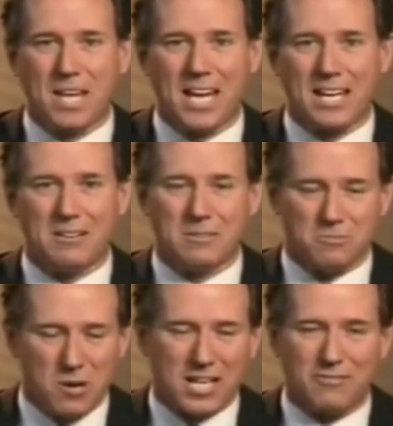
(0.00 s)
uh, uh,
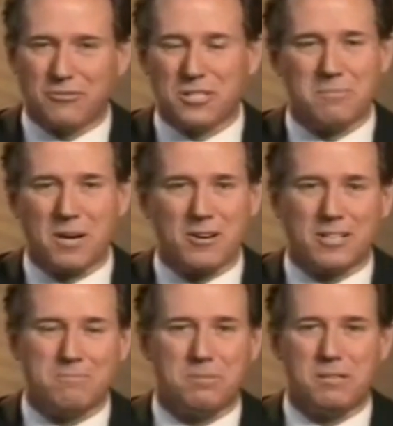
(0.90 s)
running for the
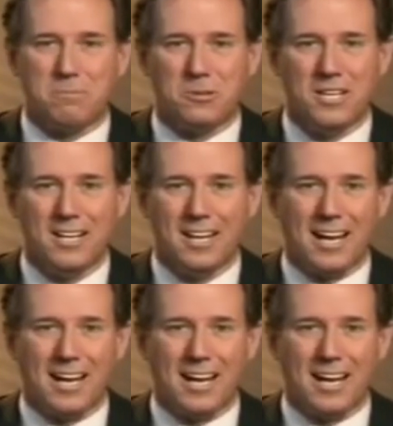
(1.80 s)
American people,